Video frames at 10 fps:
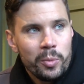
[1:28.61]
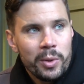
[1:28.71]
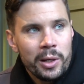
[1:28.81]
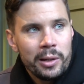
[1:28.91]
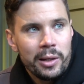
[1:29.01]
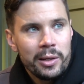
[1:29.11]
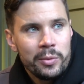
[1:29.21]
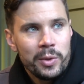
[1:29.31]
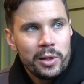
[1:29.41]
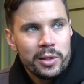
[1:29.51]
but I
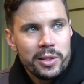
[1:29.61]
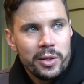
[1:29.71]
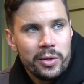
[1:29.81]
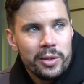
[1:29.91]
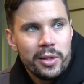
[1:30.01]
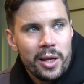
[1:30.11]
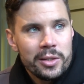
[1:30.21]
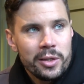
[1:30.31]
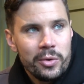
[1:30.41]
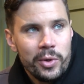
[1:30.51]
didn't really consider it
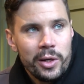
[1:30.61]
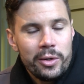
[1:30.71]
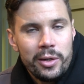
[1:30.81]
as a career.